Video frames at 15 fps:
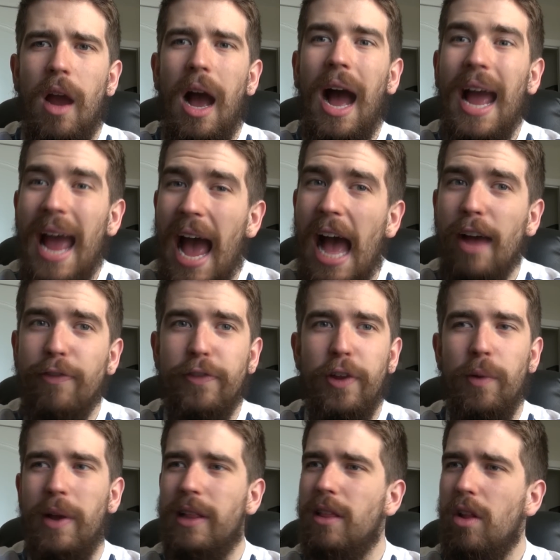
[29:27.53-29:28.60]
I have
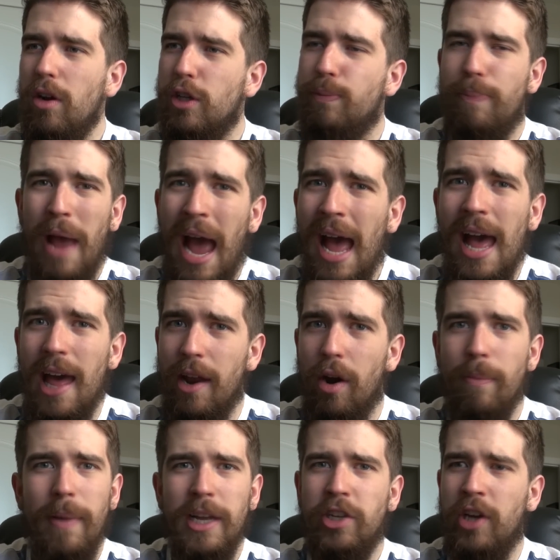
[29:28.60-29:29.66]
to. It looks bad
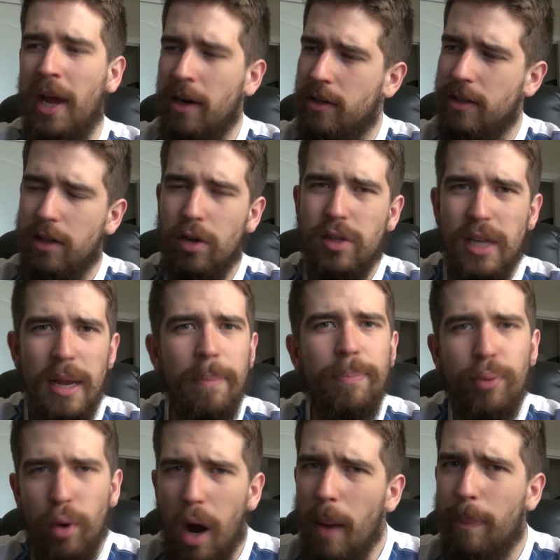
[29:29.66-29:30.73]
on my channel. It looks
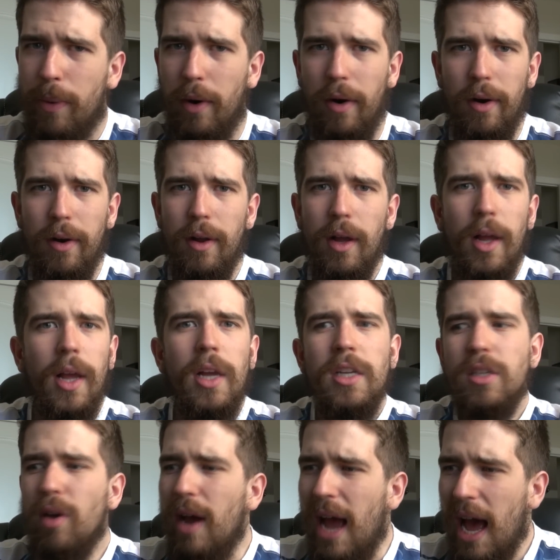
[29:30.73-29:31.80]
improper.
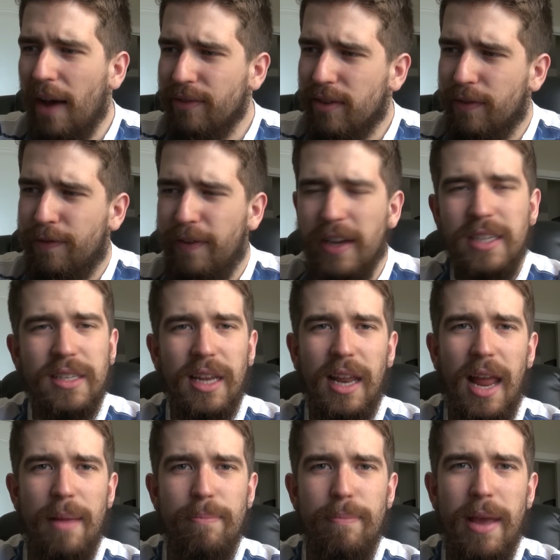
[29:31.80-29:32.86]
So I have to fix it
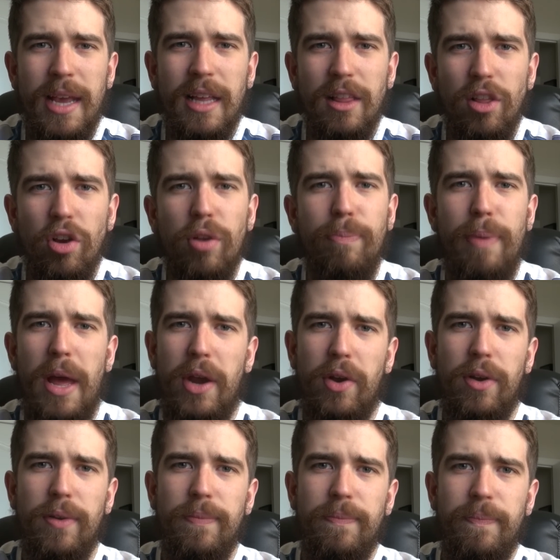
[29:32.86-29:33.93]
and make it look
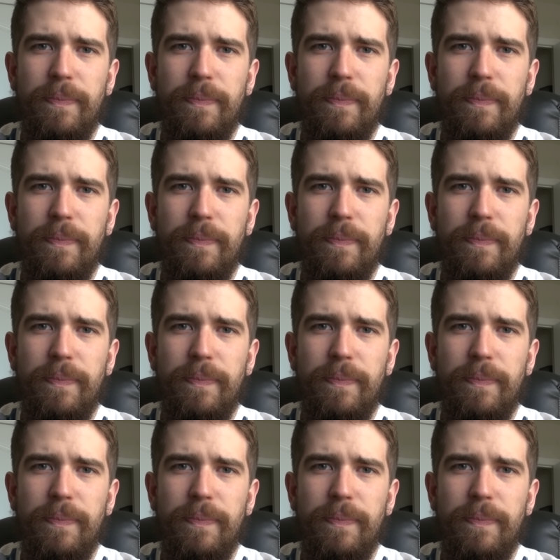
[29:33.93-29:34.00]
better.